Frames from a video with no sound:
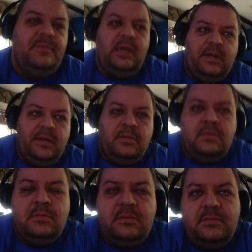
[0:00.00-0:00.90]
I don't know.
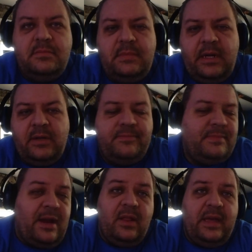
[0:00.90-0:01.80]

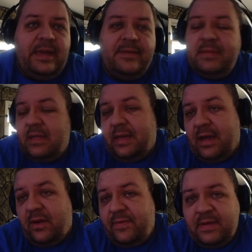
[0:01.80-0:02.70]
I don't like it. I don't like
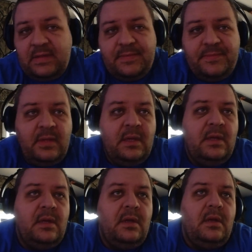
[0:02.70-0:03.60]
how it feels.
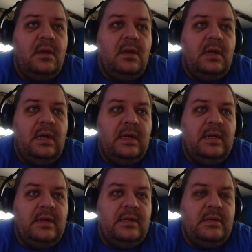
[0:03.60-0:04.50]

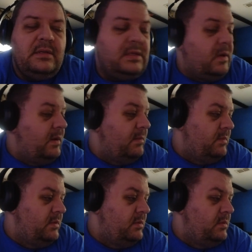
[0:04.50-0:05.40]
So I'm
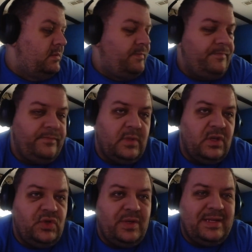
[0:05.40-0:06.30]

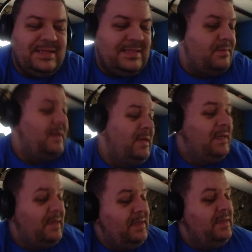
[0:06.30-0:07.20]
drinking
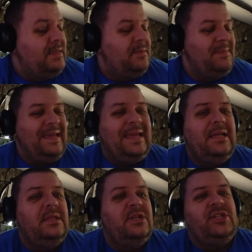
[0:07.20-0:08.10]
some
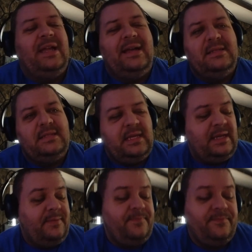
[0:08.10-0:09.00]
English style
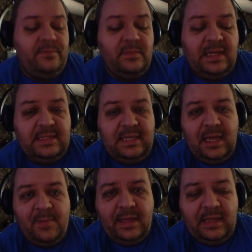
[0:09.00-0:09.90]
tea. That tea
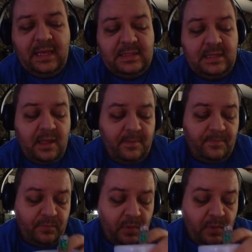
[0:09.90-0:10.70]
I made last night.